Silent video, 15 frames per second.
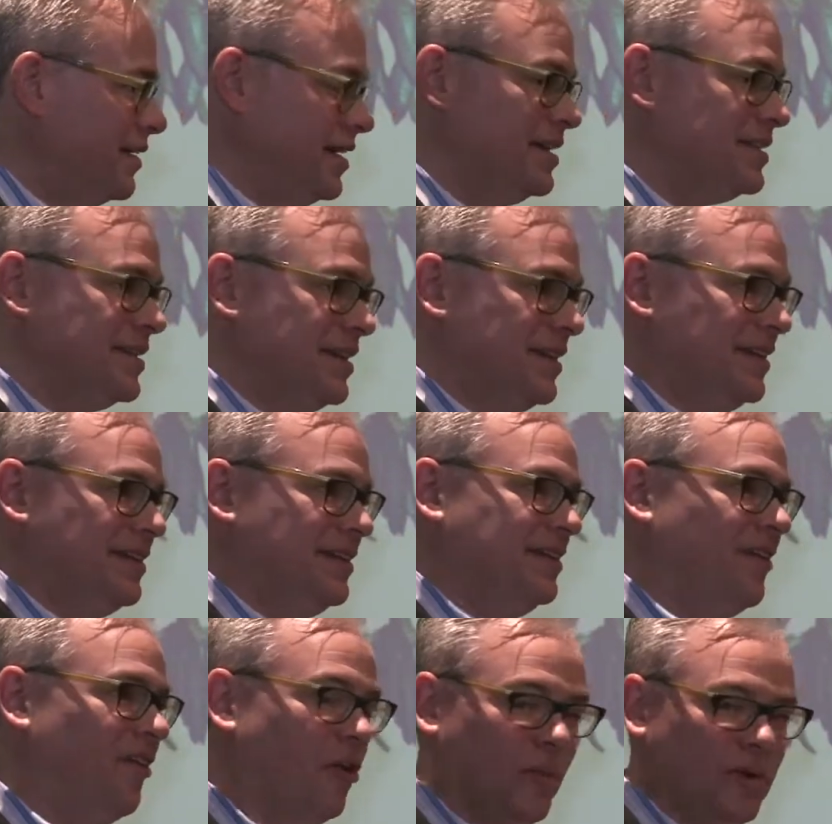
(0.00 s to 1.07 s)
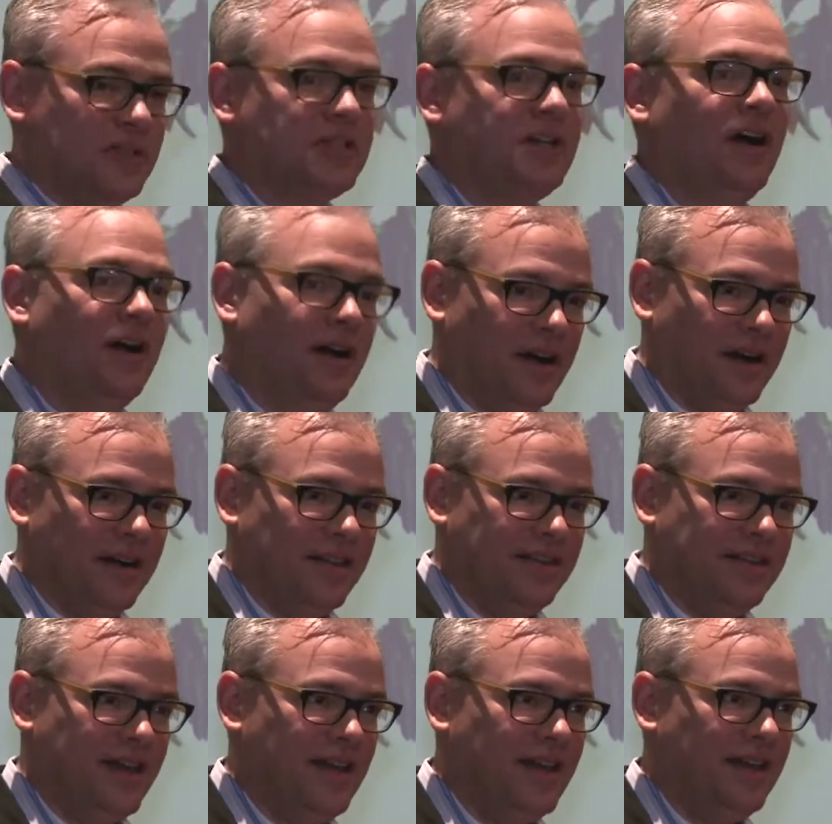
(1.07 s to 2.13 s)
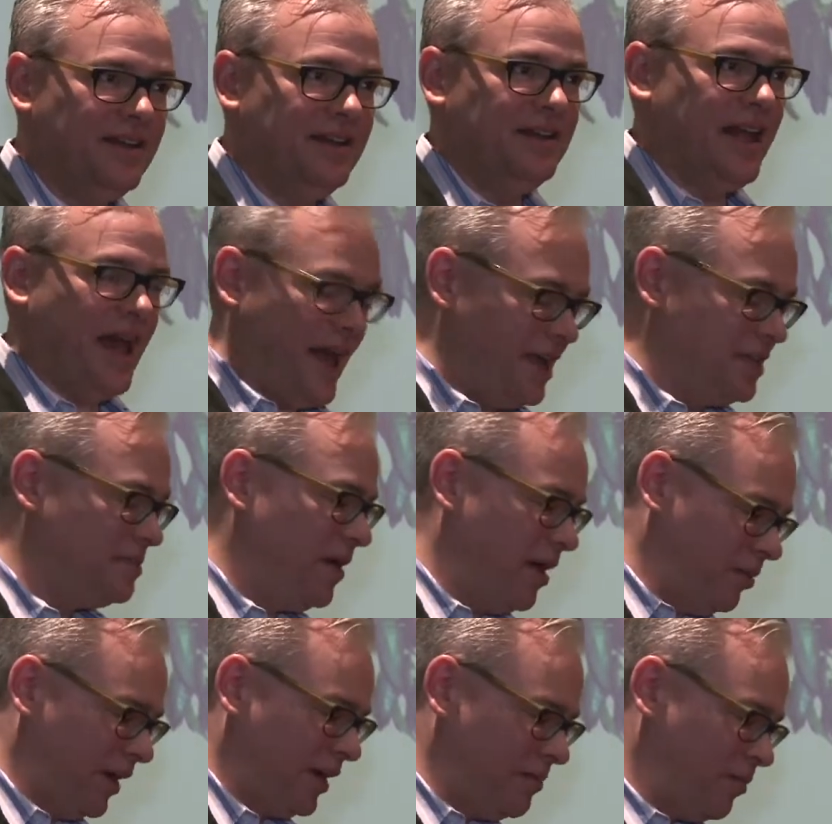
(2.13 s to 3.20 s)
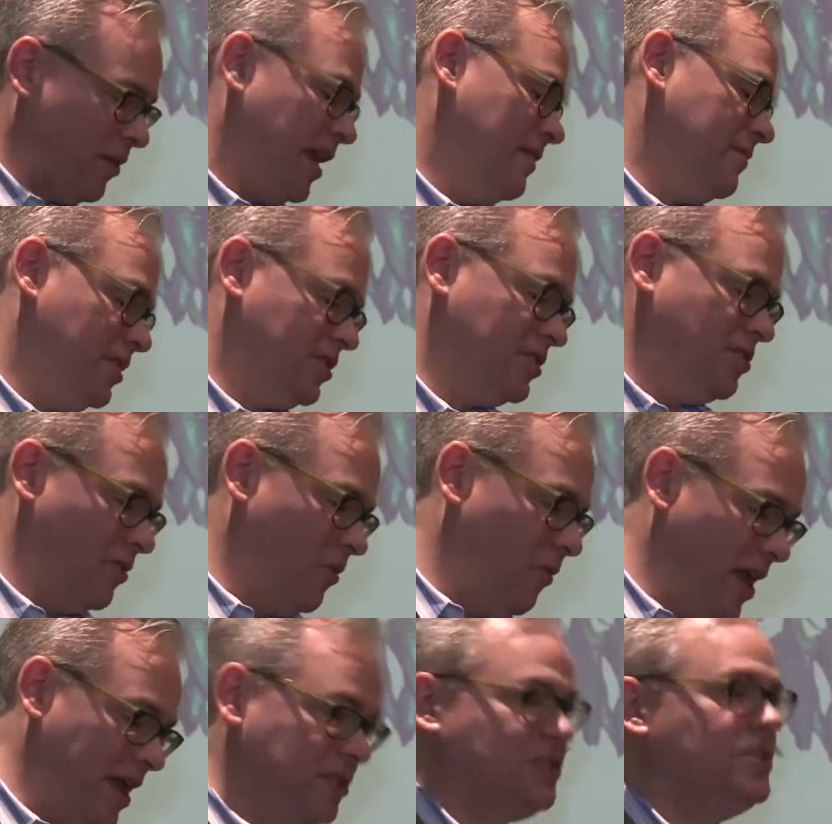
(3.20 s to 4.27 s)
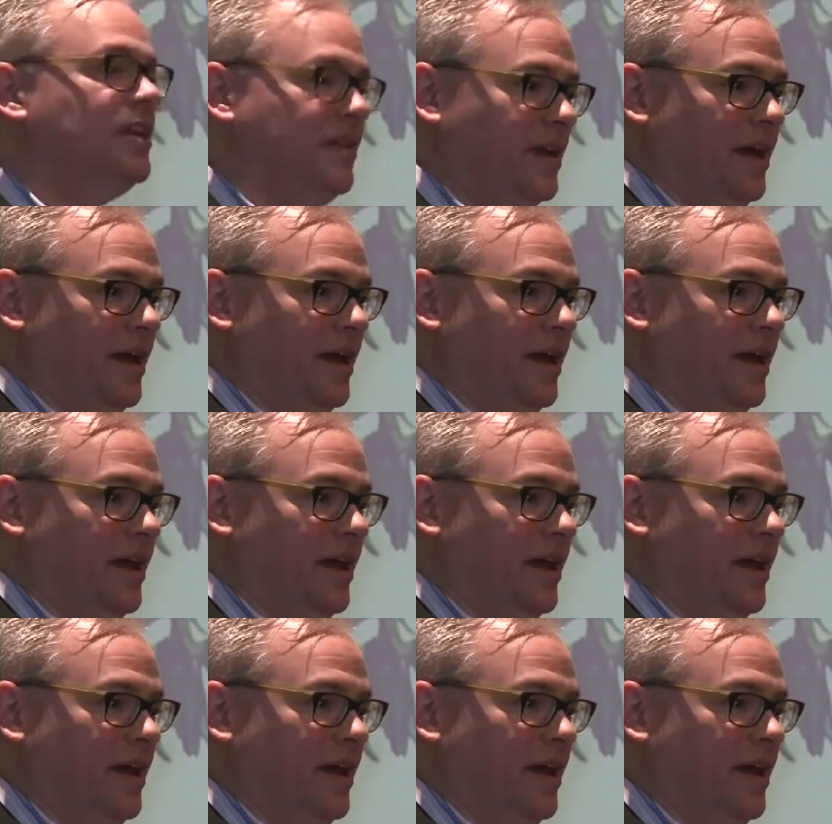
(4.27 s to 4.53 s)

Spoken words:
Is it Homer's car that has public and private just sort of wedged in